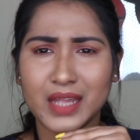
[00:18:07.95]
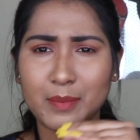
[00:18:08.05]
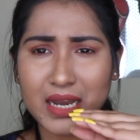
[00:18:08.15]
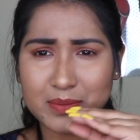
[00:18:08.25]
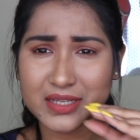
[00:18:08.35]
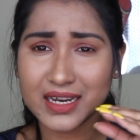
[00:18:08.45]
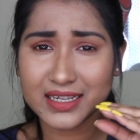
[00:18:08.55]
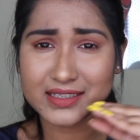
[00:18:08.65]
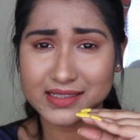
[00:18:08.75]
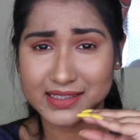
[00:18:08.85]
my lips are
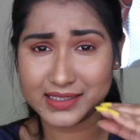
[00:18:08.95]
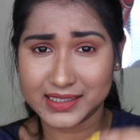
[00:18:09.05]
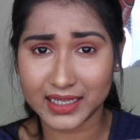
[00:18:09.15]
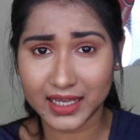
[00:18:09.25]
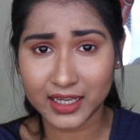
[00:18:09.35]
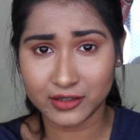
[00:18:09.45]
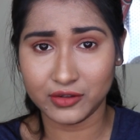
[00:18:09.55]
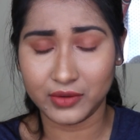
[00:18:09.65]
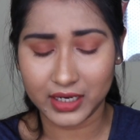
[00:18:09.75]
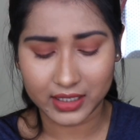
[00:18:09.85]
like sticking
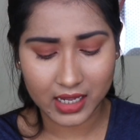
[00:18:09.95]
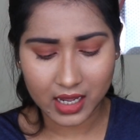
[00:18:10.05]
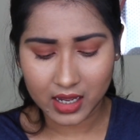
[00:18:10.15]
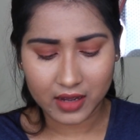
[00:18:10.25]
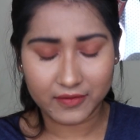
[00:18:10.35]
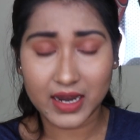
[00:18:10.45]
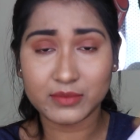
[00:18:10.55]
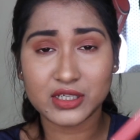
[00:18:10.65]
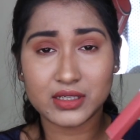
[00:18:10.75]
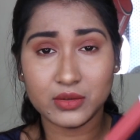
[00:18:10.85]
to it when
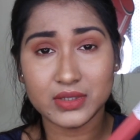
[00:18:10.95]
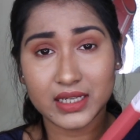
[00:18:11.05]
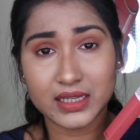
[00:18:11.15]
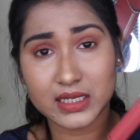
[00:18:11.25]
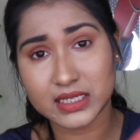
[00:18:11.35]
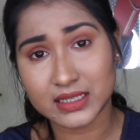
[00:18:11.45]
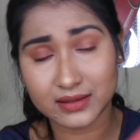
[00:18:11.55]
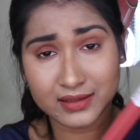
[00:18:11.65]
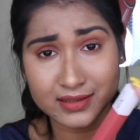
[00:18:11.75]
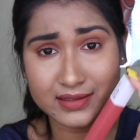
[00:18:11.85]
I'm just using this
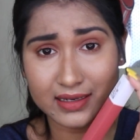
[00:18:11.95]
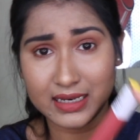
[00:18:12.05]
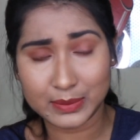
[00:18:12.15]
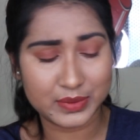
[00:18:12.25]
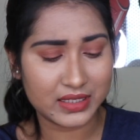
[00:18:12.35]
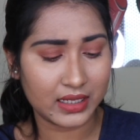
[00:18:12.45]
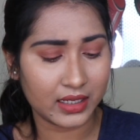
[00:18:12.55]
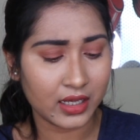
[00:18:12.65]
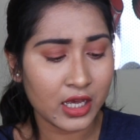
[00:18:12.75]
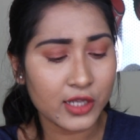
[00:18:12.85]

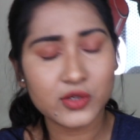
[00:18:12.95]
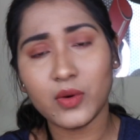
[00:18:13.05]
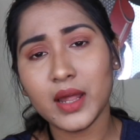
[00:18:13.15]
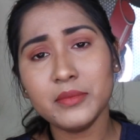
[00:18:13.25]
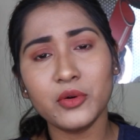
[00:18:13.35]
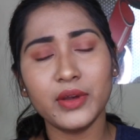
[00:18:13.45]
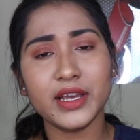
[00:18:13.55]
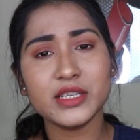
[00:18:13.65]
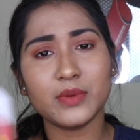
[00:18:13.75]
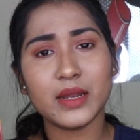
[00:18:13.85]
lipstick. So what I'm doing
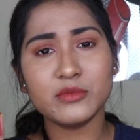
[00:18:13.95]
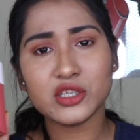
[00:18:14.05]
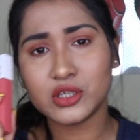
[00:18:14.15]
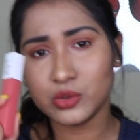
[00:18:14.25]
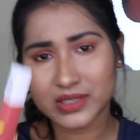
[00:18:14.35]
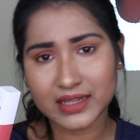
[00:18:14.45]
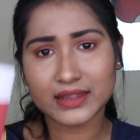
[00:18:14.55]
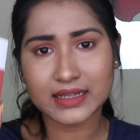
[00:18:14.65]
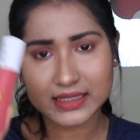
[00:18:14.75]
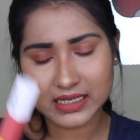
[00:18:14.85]
is, when I'm just using
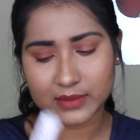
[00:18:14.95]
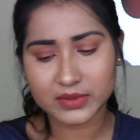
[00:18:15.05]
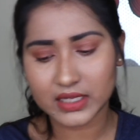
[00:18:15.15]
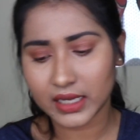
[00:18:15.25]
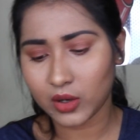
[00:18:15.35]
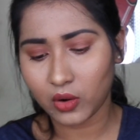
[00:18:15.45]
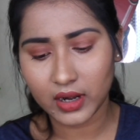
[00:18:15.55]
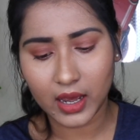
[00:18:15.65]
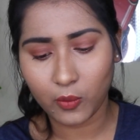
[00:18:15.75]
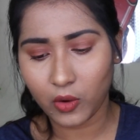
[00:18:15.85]
this lipstick,
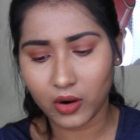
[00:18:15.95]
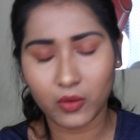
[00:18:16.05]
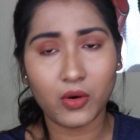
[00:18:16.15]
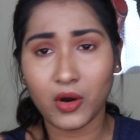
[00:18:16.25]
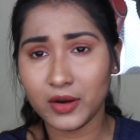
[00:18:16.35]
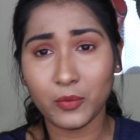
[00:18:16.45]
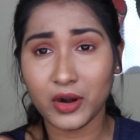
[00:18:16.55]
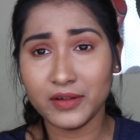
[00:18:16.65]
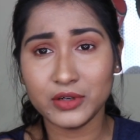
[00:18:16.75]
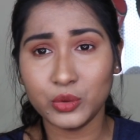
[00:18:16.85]
all
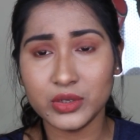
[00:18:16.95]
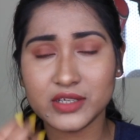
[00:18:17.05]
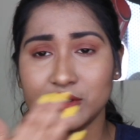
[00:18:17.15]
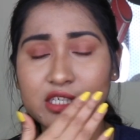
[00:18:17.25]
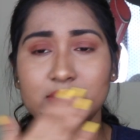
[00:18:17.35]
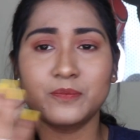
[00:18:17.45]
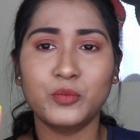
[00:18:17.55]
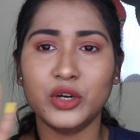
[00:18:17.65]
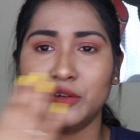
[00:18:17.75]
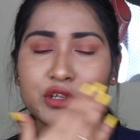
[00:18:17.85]
what I will do is I'll just
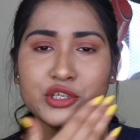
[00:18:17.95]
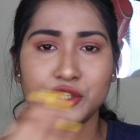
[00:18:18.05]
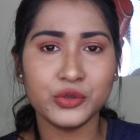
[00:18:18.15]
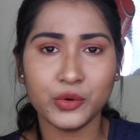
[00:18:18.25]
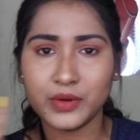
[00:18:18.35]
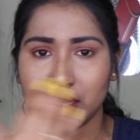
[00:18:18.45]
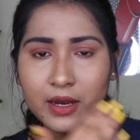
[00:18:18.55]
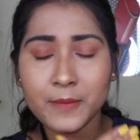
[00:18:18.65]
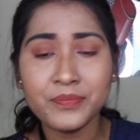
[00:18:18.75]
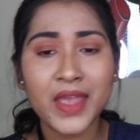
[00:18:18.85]
put a tissue over
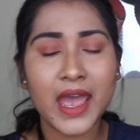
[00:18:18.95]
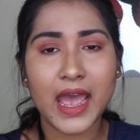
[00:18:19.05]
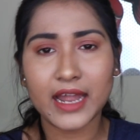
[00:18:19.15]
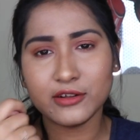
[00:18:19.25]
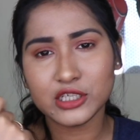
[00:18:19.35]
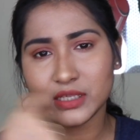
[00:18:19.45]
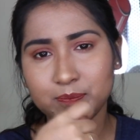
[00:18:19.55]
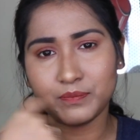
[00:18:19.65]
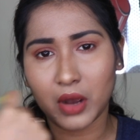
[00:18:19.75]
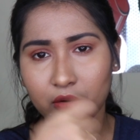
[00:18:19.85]
here and I'll
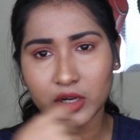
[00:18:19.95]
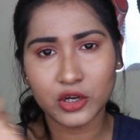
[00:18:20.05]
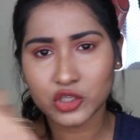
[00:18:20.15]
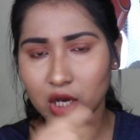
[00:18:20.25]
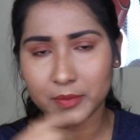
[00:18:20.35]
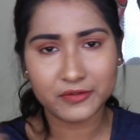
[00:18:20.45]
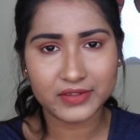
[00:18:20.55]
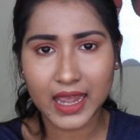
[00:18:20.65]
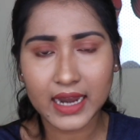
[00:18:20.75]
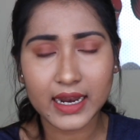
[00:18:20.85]
just powder on top of
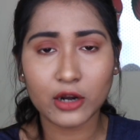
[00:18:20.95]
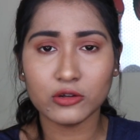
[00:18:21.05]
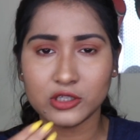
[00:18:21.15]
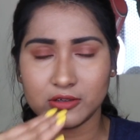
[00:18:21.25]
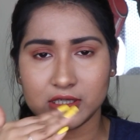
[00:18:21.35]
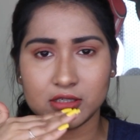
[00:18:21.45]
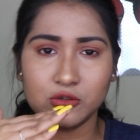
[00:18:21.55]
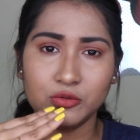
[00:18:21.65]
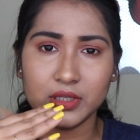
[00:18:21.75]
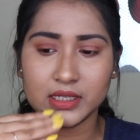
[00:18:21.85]
that, and also I'll just
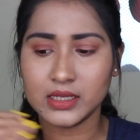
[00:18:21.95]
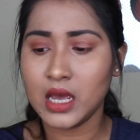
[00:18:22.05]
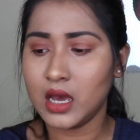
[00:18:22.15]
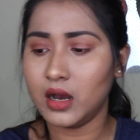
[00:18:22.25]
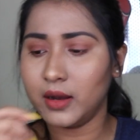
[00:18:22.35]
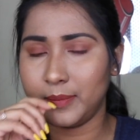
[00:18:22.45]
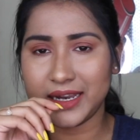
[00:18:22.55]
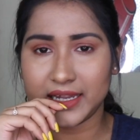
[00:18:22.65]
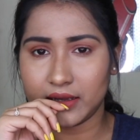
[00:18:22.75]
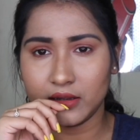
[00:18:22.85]
do this
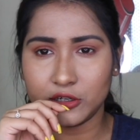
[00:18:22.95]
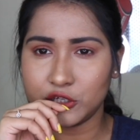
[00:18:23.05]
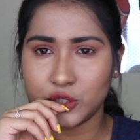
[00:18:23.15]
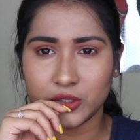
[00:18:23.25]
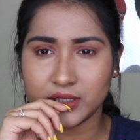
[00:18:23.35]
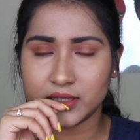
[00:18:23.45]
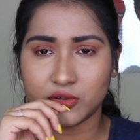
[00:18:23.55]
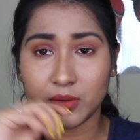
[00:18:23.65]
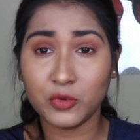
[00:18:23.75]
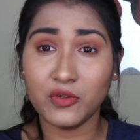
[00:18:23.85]
by taking a tissue. I'll
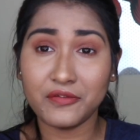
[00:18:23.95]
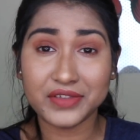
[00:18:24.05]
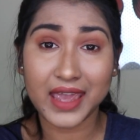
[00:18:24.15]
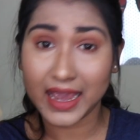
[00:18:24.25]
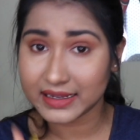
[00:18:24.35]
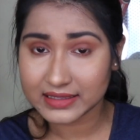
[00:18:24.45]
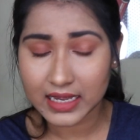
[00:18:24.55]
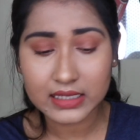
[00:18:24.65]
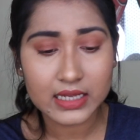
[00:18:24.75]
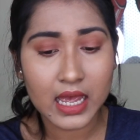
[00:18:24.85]
just remove off the
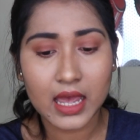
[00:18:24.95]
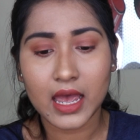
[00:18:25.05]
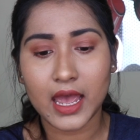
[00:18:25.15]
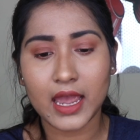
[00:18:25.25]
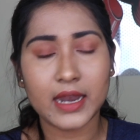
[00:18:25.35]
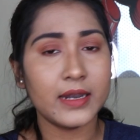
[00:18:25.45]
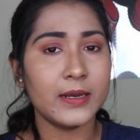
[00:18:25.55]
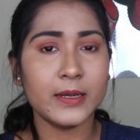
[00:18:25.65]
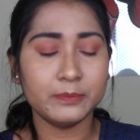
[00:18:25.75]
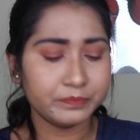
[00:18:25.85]
excess,
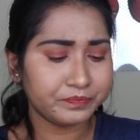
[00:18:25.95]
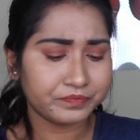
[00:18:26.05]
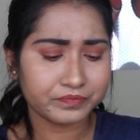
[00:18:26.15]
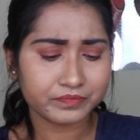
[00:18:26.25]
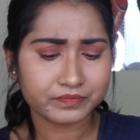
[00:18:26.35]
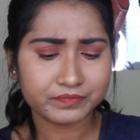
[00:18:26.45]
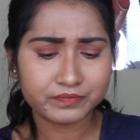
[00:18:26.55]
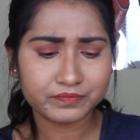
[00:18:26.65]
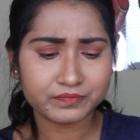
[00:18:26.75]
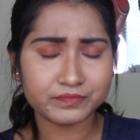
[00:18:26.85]
and
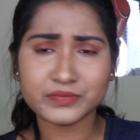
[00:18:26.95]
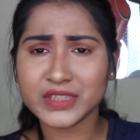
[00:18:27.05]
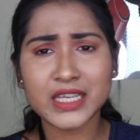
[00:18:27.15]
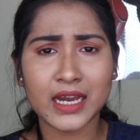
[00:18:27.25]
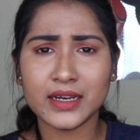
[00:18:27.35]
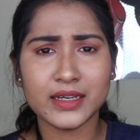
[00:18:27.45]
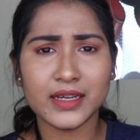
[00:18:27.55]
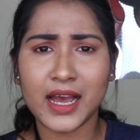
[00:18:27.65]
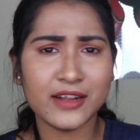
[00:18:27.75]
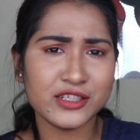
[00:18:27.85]
yeah,
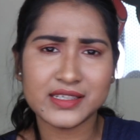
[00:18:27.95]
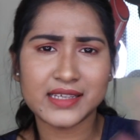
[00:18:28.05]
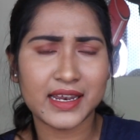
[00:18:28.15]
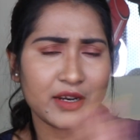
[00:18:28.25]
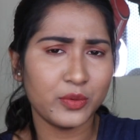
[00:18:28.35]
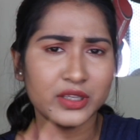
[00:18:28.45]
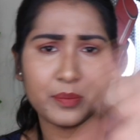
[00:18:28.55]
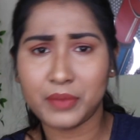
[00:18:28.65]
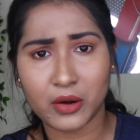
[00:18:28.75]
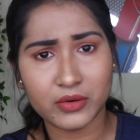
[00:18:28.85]
I'll just set it with a
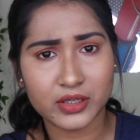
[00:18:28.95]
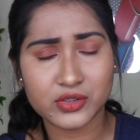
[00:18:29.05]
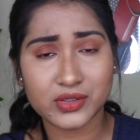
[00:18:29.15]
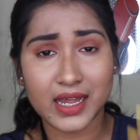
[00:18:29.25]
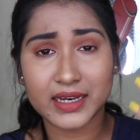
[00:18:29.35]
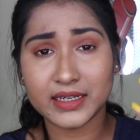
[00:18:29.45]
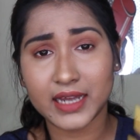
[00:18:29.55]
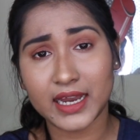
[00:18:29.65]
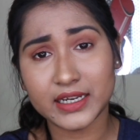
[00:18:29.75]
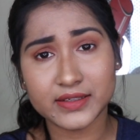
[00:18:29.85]
powder so that it
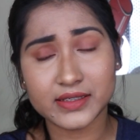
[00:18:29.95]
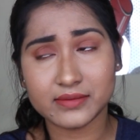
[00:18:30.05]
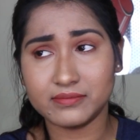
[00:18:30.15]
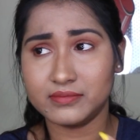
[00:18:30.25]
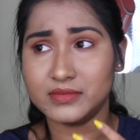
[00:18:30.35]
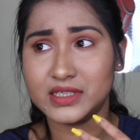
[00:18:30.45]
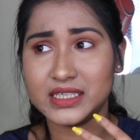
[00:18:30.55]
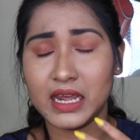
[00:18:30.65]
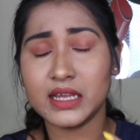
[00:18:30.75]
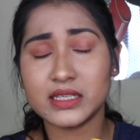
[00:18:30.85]
kind of
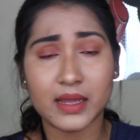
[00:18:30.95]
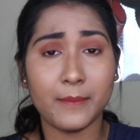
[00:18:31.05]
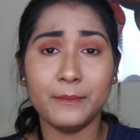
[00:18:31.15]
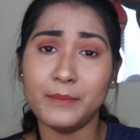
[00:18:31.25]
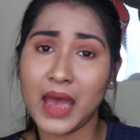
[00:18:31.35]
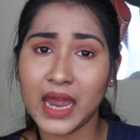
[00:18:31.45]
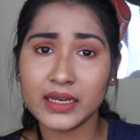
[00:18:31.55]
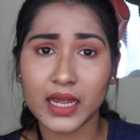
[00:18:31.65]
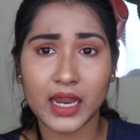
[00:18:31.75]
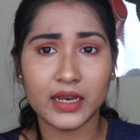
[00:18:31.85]
stays matte,
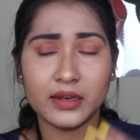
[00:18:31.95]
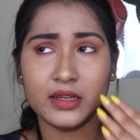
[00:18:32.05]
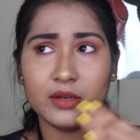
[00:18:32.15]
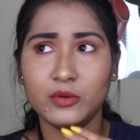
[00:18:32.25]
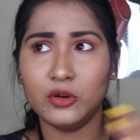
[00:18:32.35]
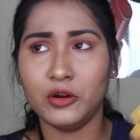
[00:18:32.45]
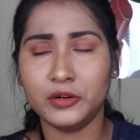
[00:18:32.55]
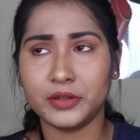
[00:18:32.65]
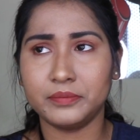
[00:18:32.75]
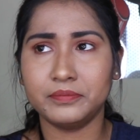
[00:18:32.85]
and it will not